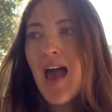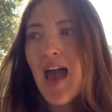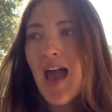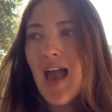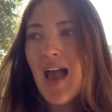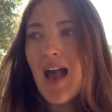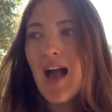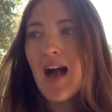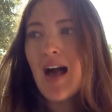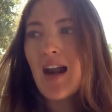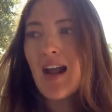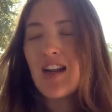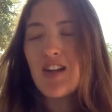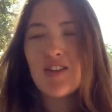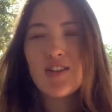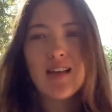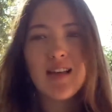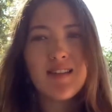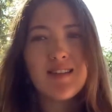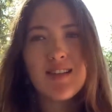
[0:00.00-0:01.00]
and I
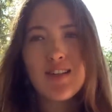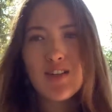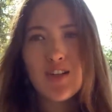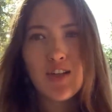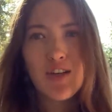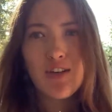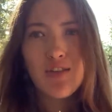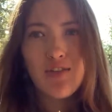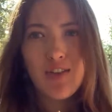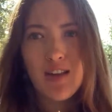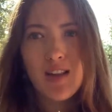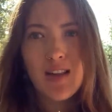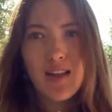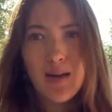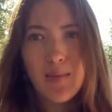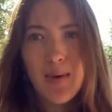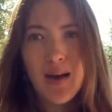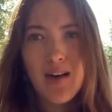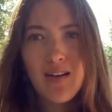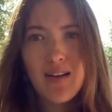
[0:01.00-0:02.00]
just had such a good feeling
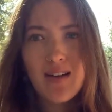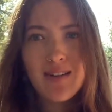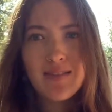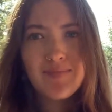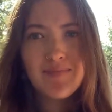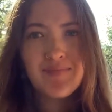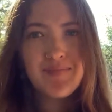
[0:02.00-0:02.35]
about it.